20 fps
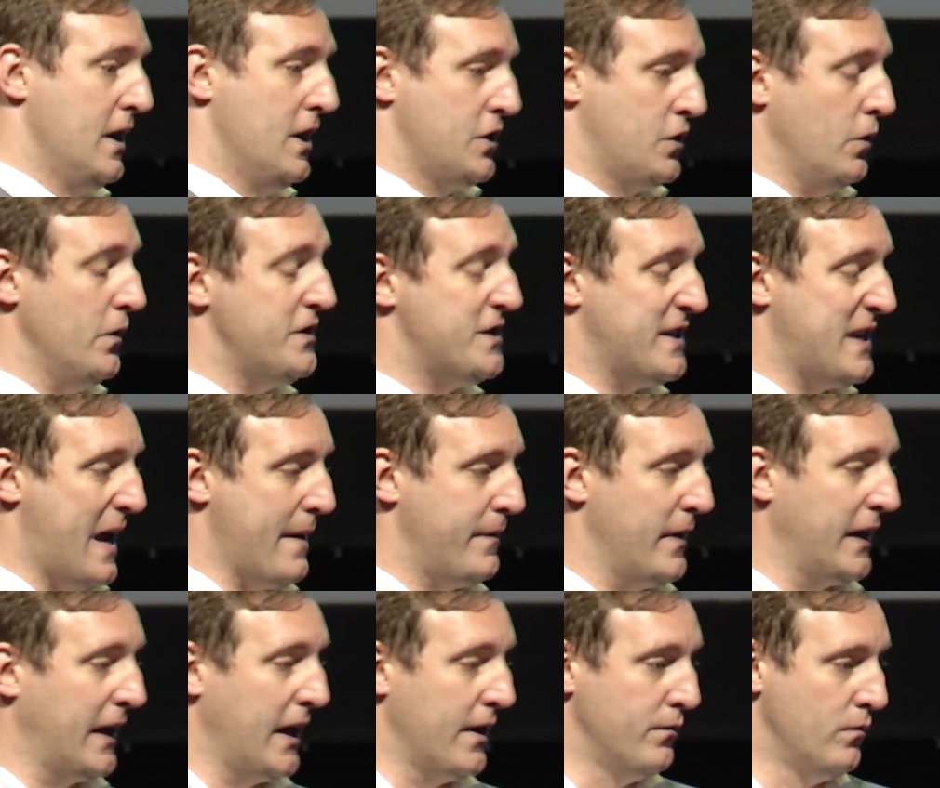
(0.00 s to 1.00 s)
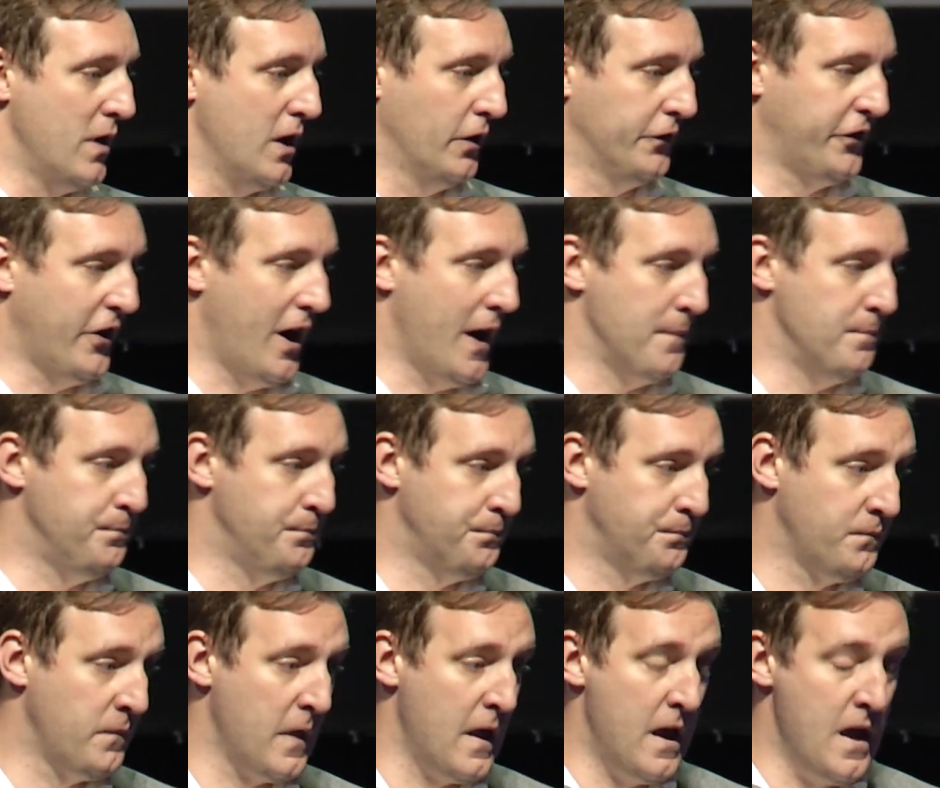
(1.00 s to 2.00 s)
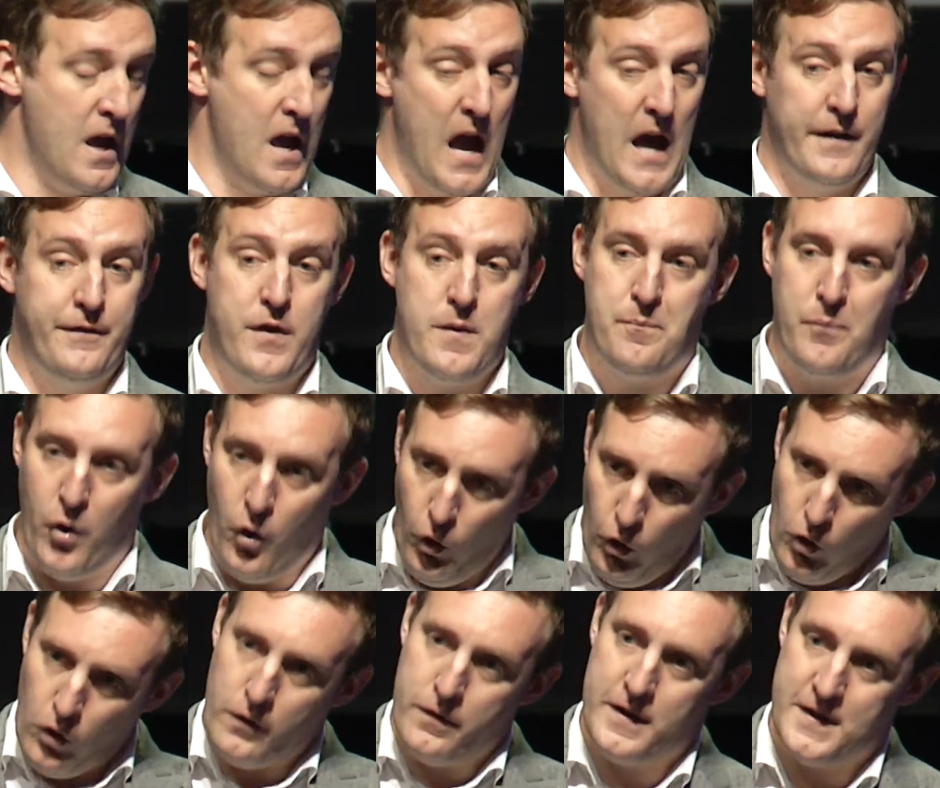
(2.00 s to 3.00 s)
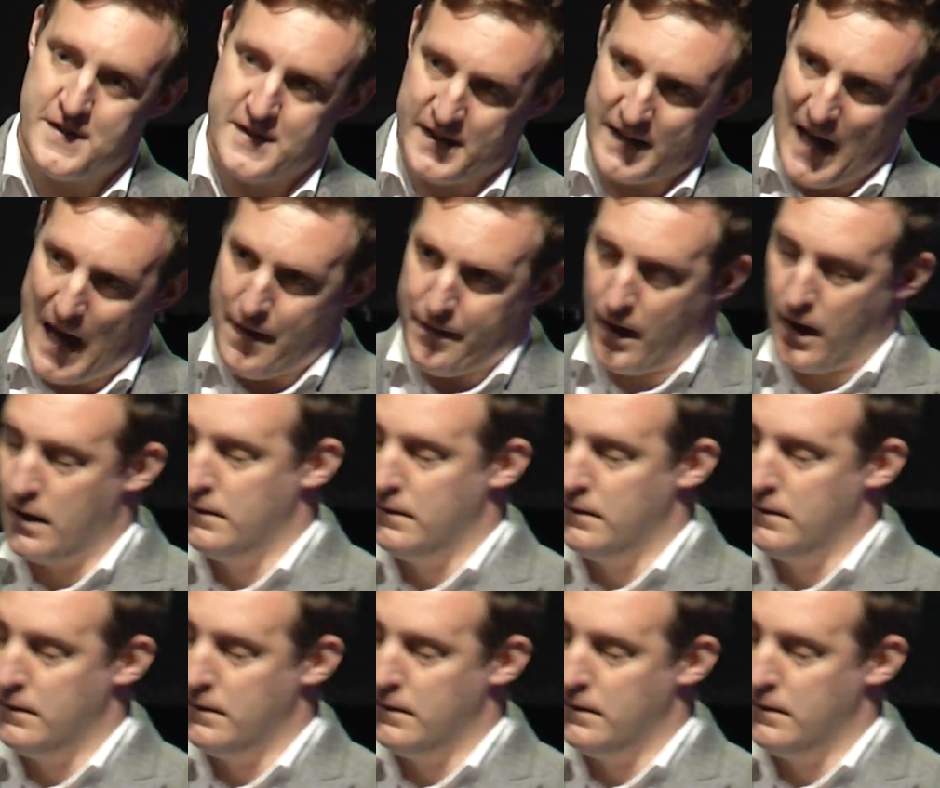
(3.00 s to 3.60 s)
So all this is happening in real time. And if you pull all of this together,